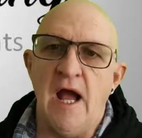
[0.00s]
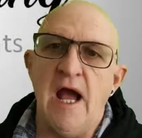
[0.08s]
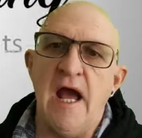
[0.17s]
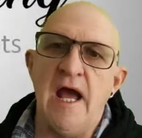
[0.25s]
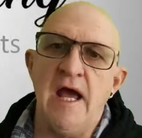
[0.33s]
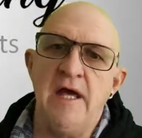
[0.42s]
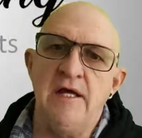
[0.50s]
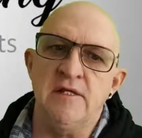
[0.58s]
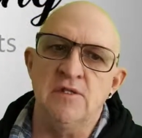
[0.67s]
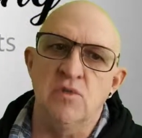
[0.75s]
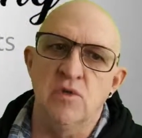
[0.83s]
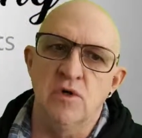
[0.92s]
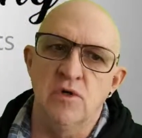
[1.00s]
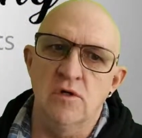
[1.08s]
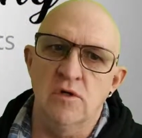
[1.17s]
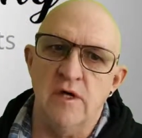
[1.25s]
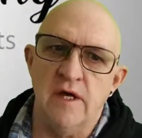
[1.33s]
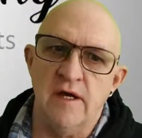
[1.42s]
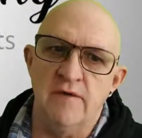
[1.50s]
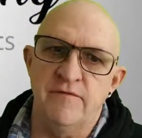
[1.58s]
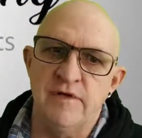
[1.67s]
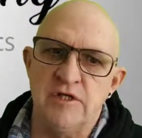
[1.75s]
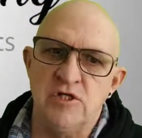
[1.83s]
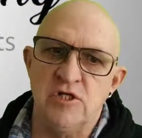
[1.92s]
and will
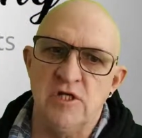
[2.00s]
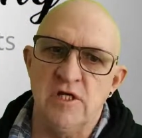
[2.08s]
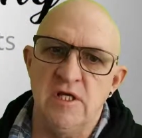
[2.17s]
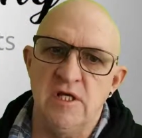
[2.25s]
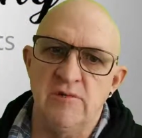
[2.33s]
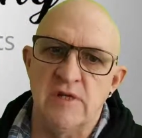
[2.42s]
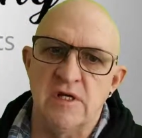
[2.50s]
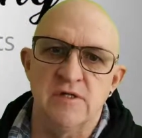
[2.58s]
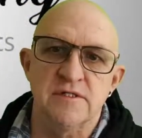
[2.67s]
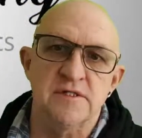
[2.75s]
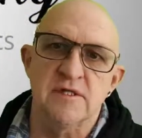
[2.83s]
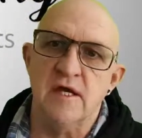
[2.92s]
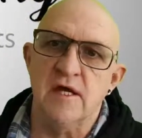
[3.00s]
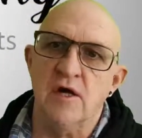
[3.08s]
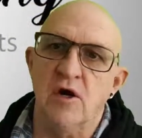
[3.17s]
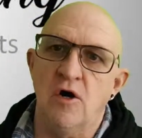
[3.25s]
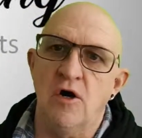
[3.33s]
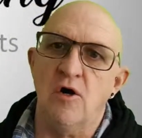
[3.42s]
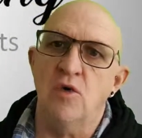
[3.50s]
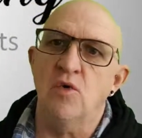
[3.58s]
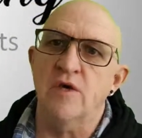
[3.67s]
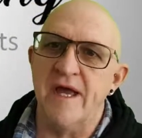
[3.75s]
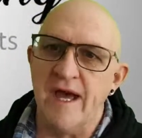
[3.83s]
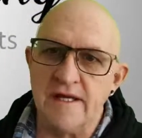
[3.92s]
eventually, because they are
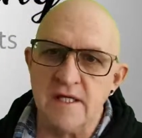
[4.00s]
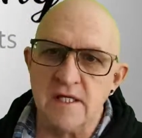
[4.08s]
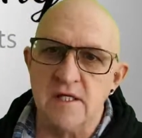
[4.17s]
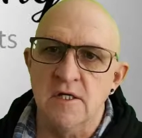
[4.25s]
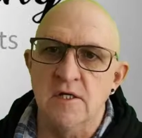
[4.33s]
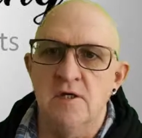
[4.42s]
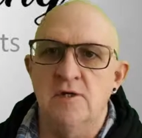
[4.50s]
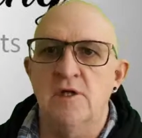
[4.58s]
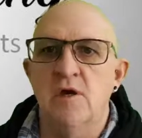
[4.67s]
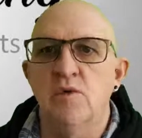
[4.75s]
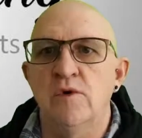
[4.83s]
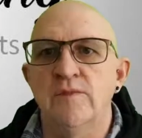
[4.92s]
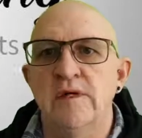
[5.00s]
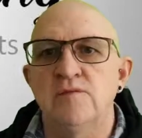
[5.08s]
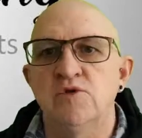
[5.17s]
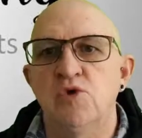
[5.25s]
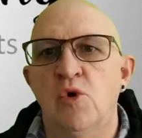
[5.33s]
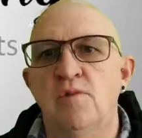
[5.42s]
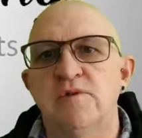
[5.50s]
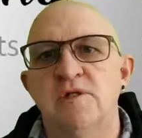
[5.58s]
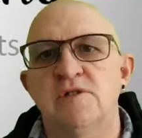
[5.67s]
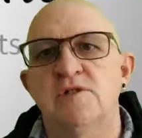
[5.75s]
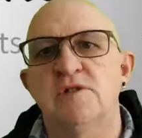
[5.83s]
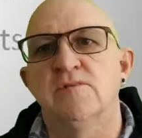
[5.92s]
organic, they will be absorbed
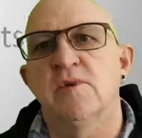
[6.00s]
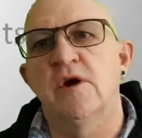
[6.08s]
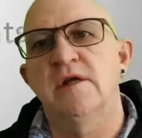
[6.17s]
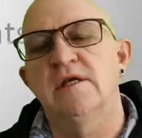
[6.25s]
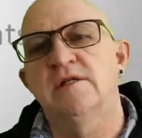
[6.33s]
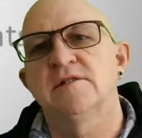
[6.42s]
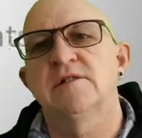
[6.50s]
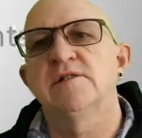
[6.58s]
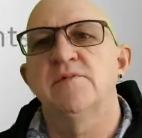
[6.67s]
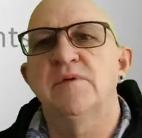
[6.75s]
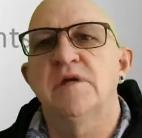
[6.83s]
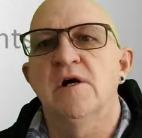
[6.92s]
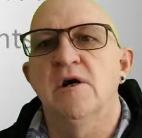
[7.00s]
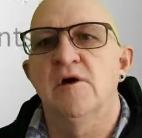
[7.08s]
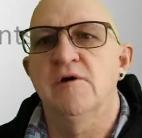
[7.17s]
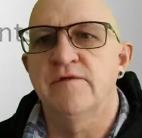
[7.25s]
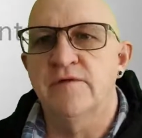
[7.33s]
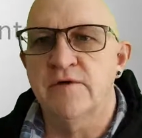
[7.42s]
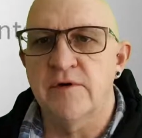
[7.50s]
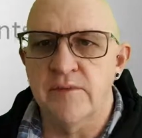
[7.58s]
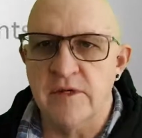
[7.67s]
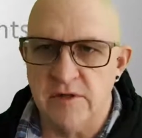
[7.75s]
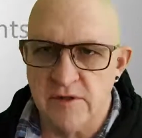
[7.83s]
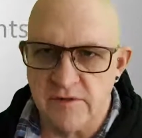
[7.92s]
into the body and disappear over a
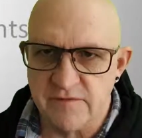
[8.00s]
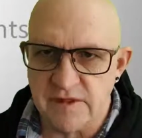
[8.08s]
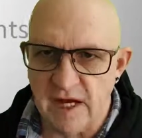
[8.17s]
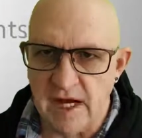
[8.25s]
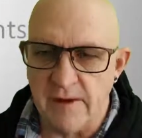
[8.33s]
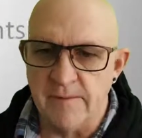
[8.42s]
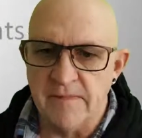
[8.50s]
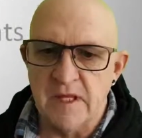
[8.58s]
period of time.